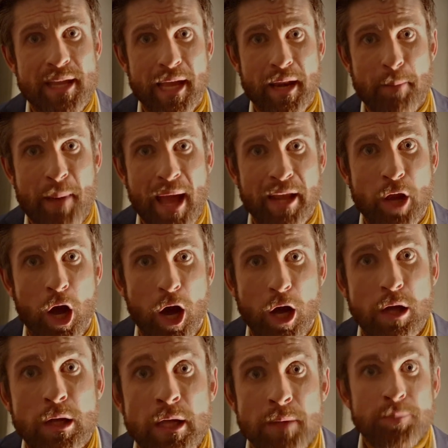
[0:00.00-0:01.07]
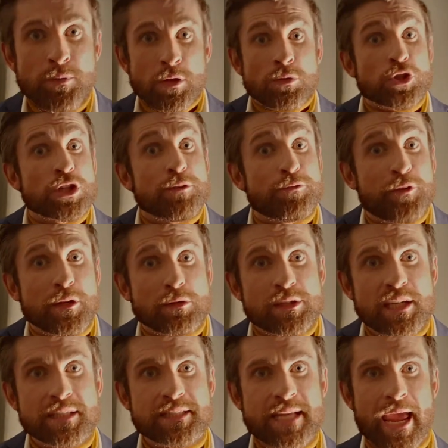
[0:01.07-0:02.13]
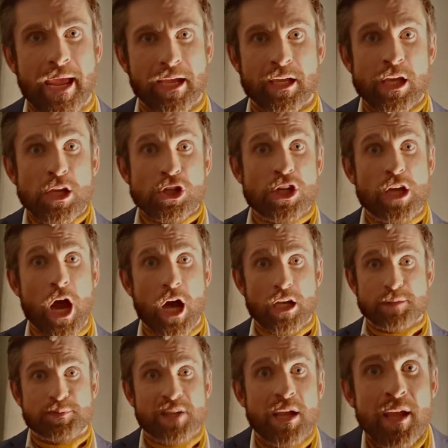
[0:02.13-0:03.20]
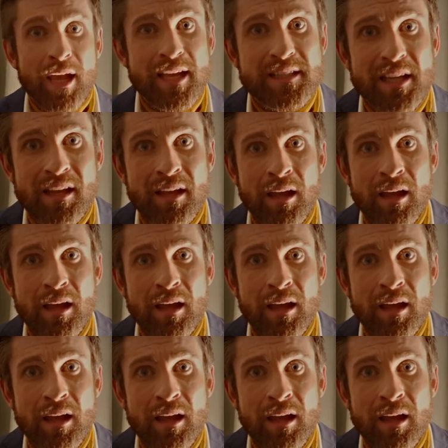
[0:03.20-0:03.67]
had a bad heart." She feels his neck. She gasps, "He's